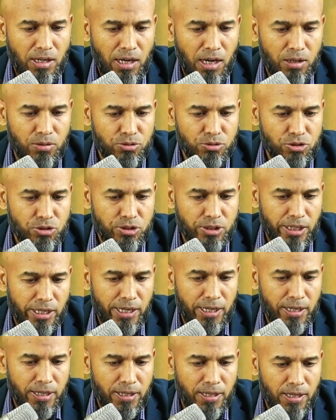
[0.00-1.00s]
I would
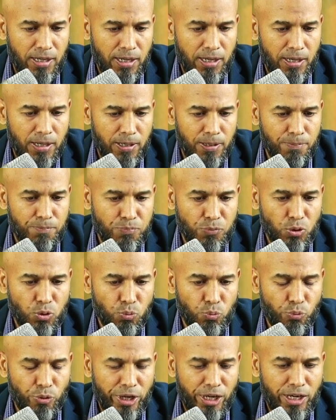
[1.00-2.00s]
say
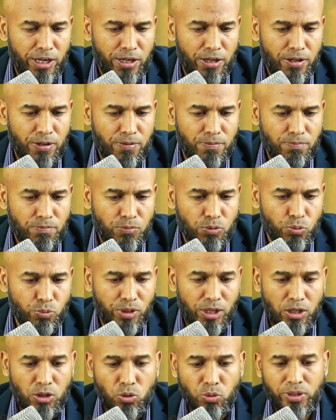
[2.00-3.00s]
when
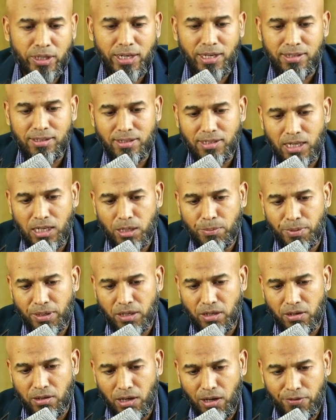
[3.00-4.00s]
we are looking at the
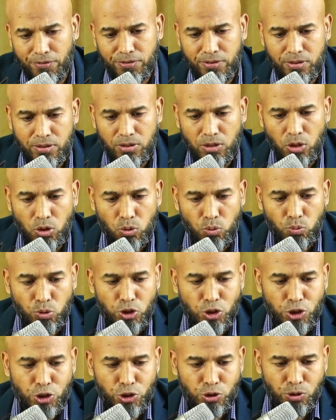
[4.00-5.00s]
dynamic graphs, we
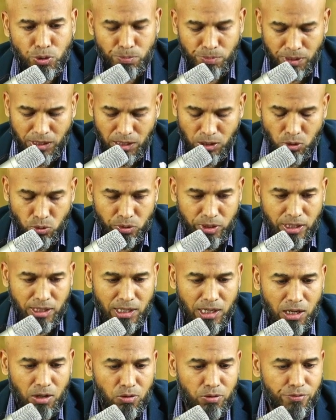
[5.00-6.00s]
should be looking
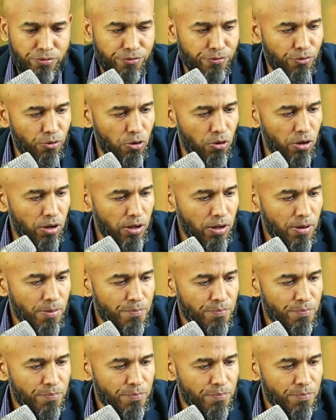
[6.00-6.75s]
out for